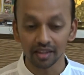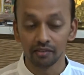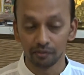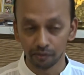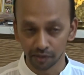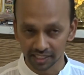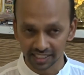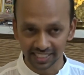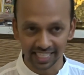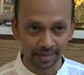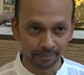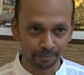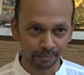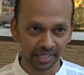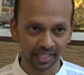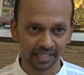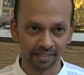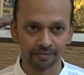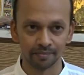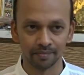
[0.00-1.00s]
for the time
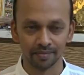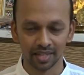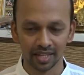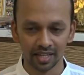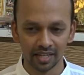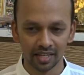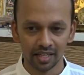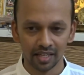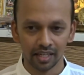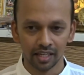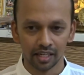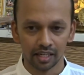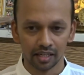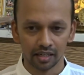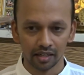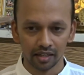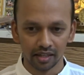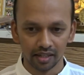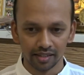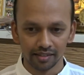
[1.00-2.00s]
being.
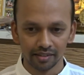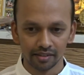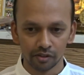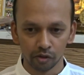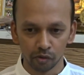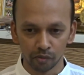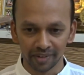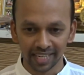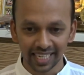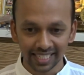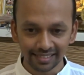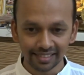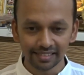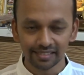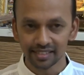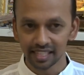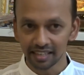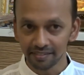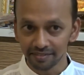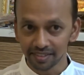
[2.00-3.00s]
So when I say
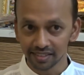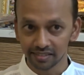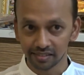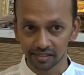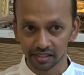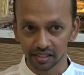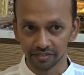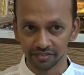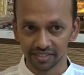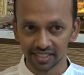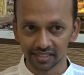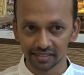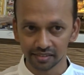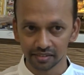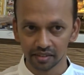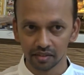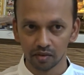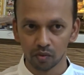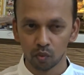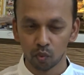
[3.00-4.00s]
selfless
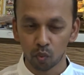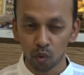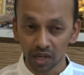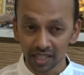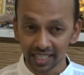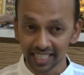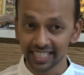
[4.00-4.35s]
service, what